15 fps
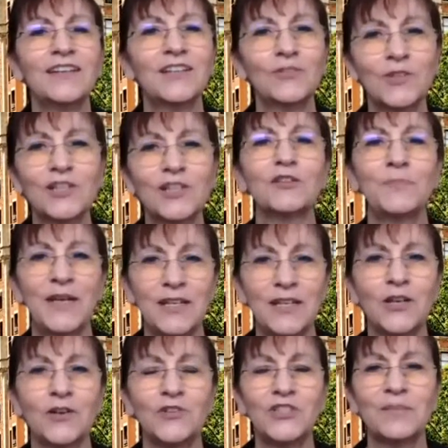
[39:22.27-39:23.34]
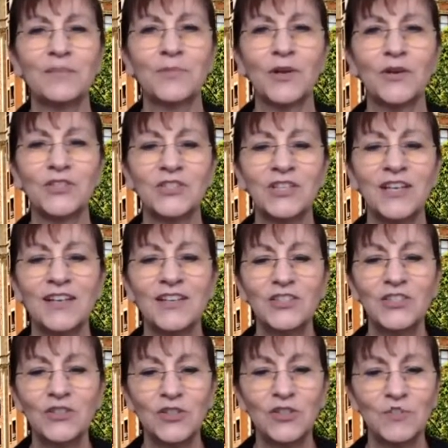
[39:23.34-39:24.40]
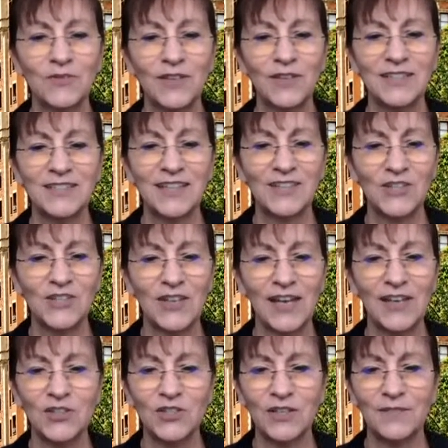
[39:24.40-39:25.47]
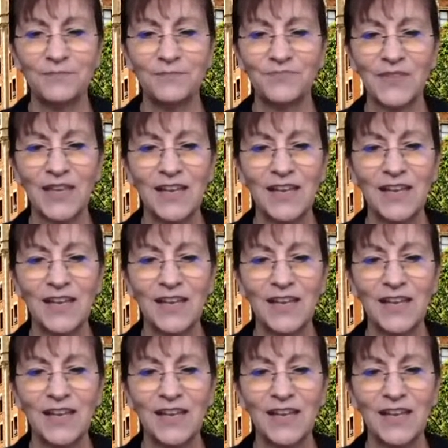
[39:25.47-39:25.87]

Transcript: and critical pedagogy approach to human rights education.